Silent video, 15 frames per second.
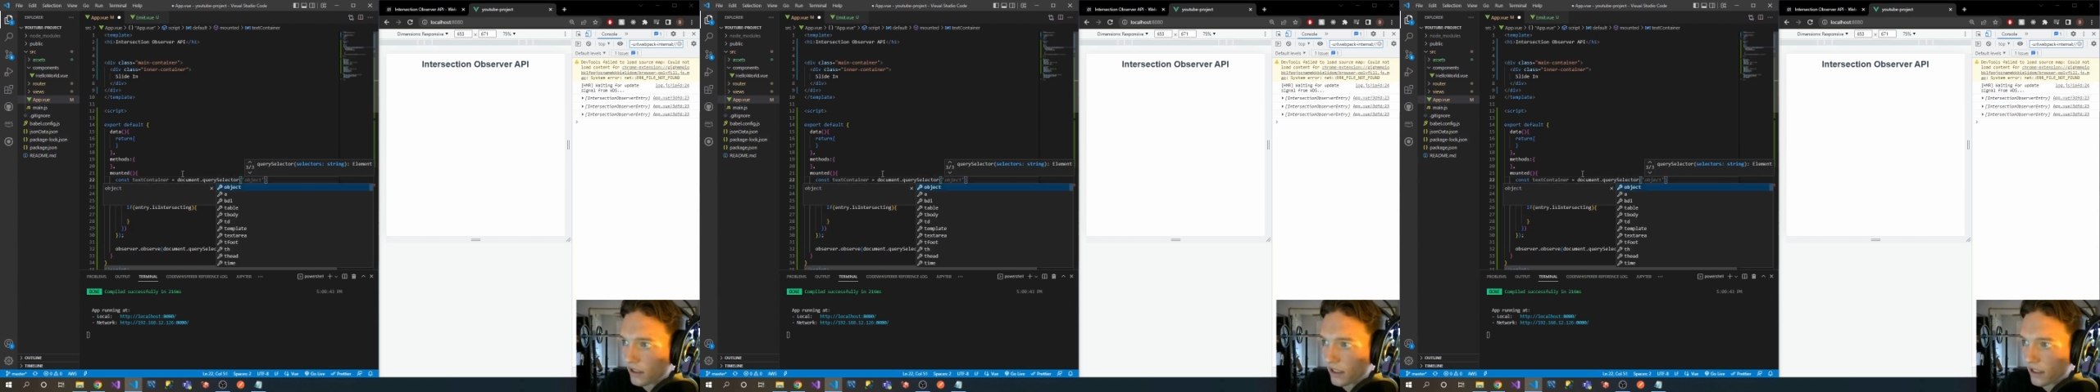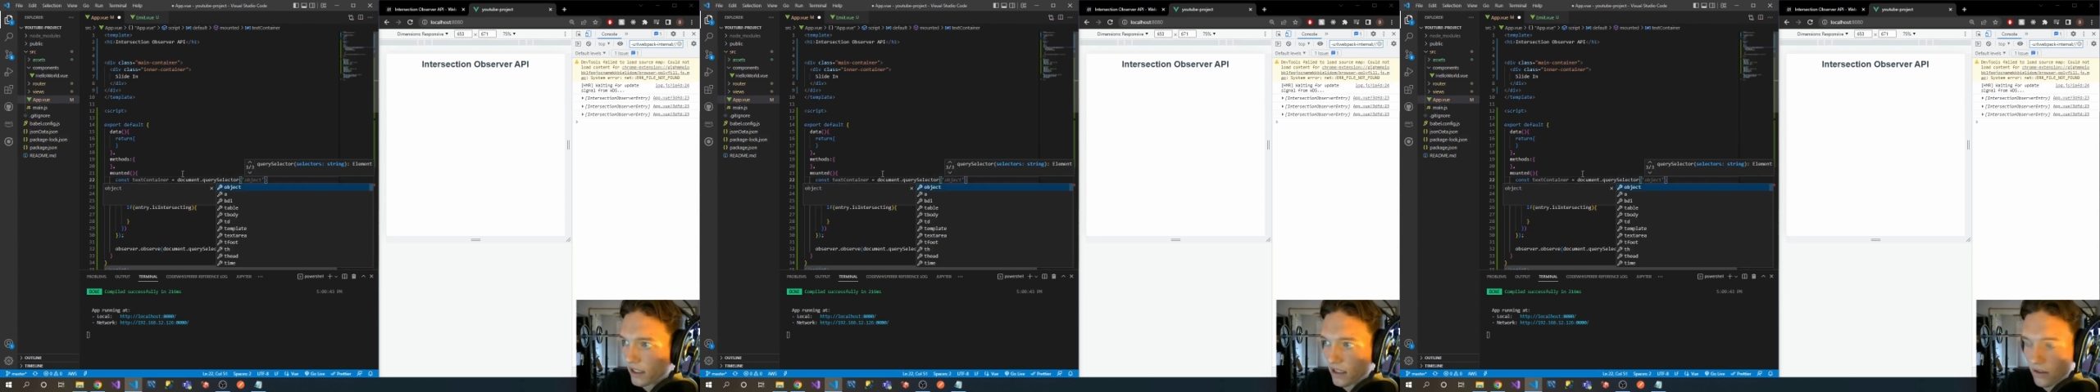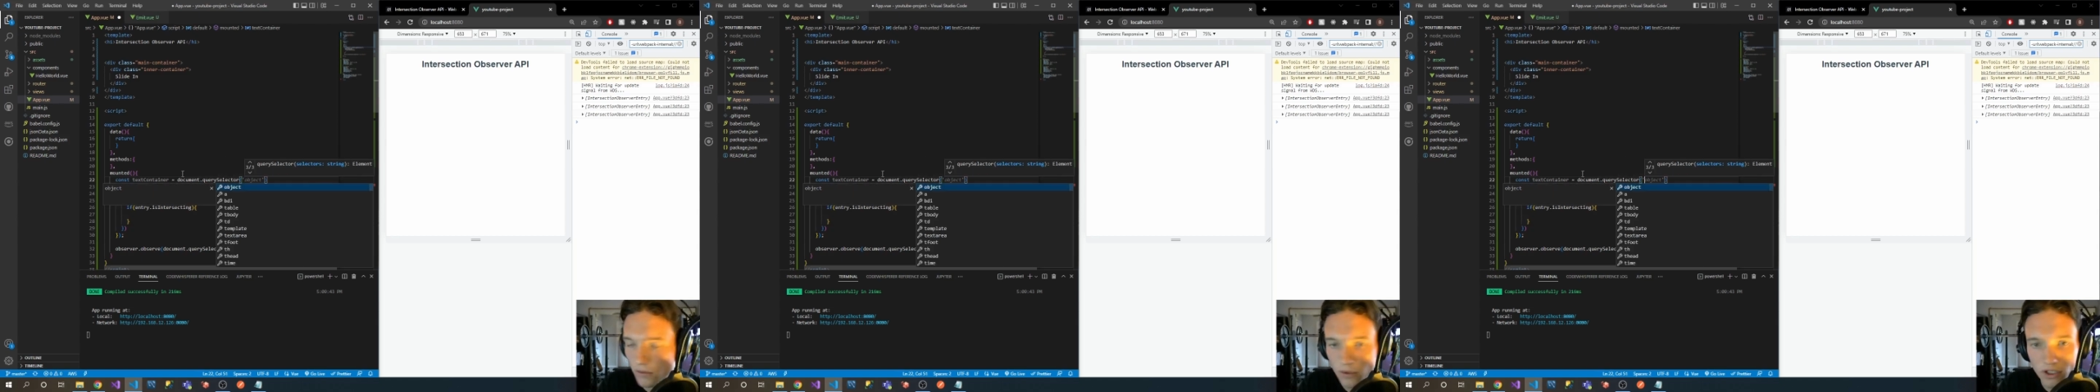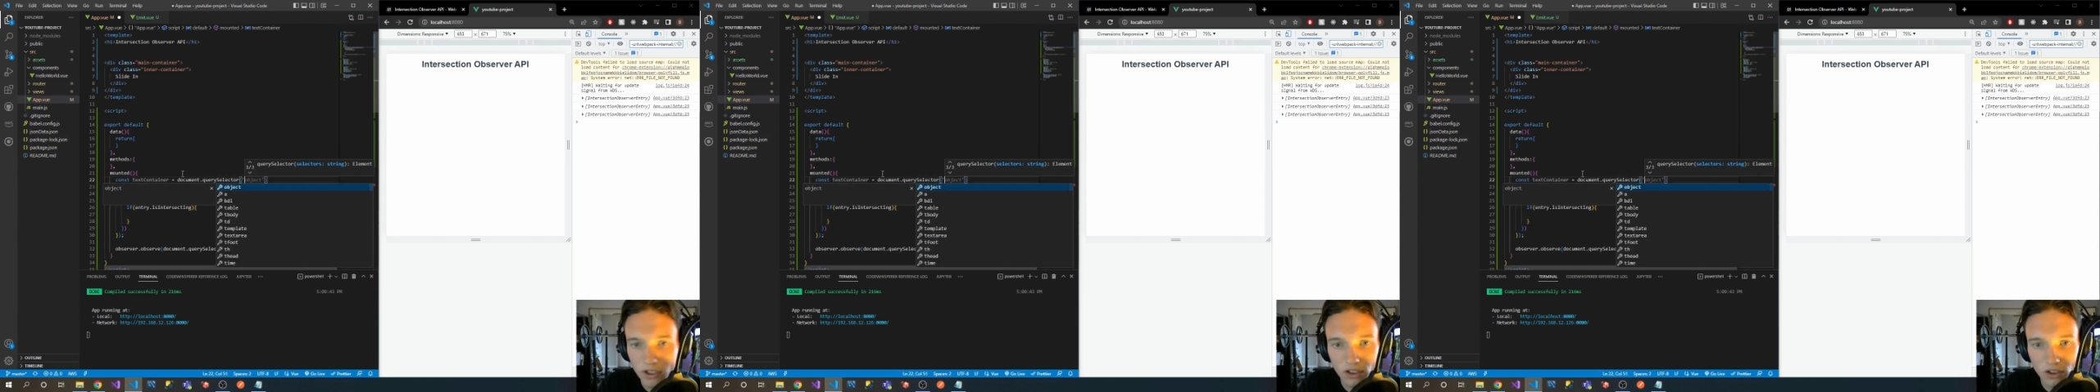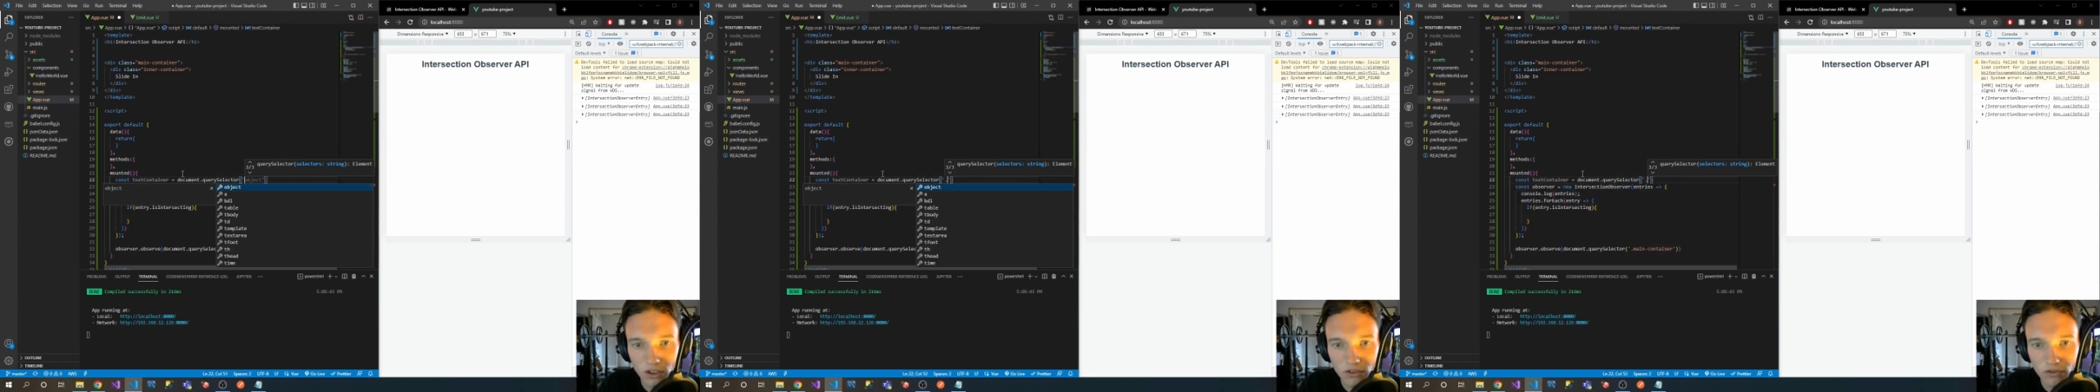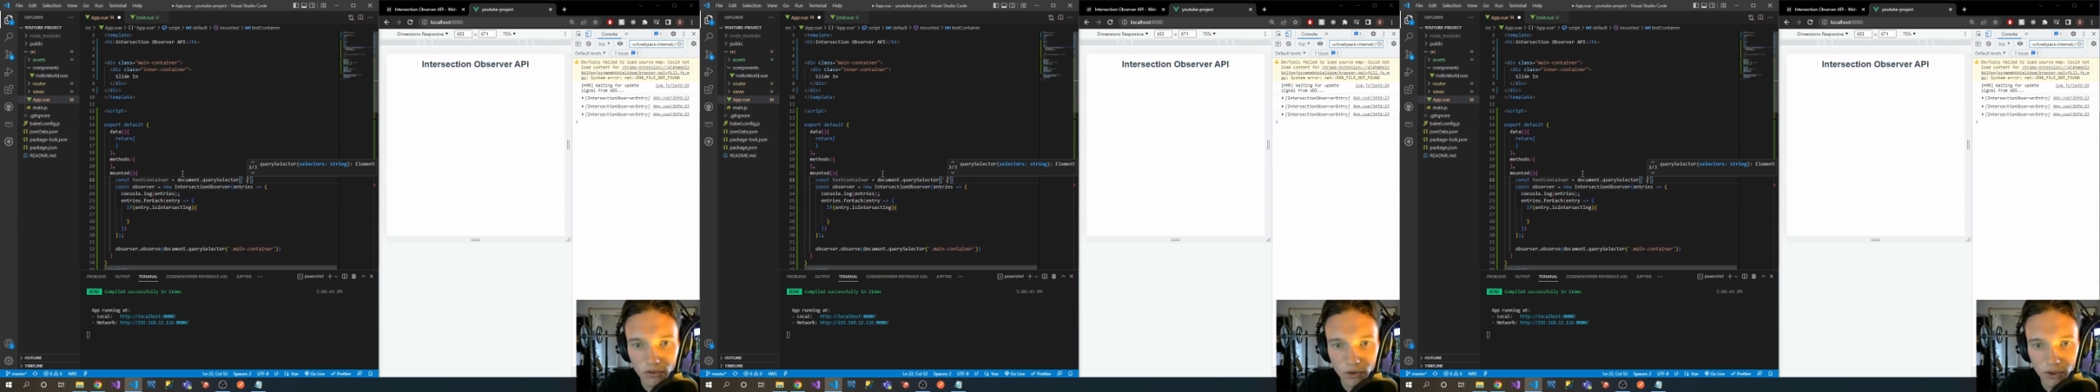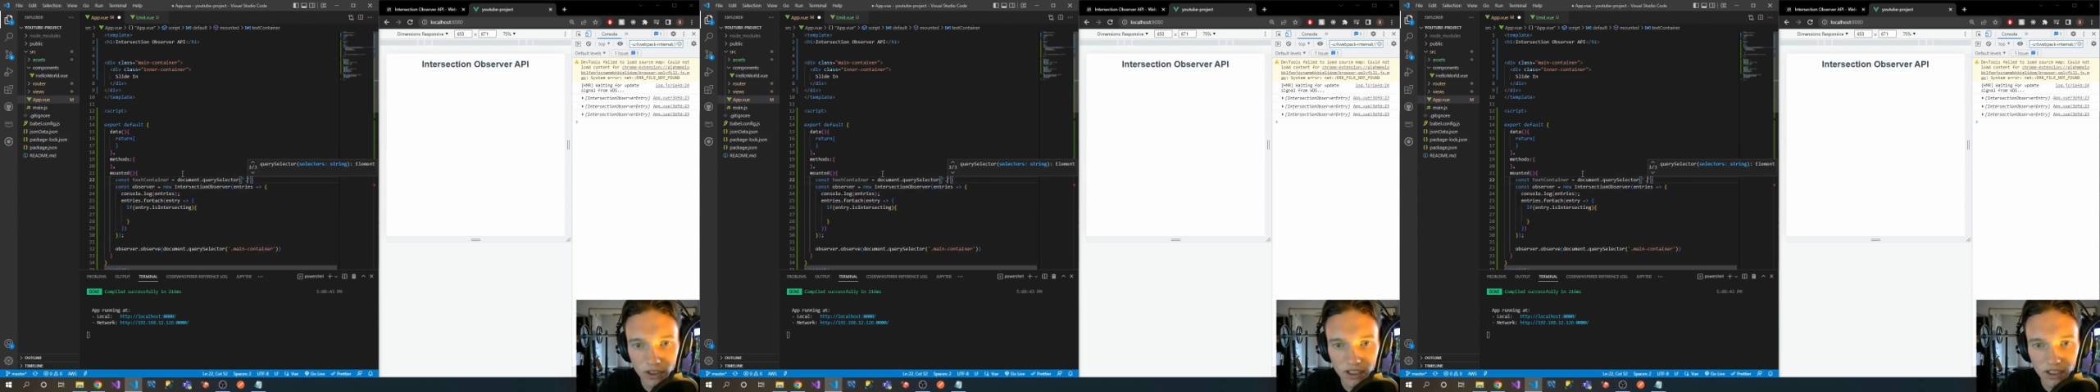And we're going to look for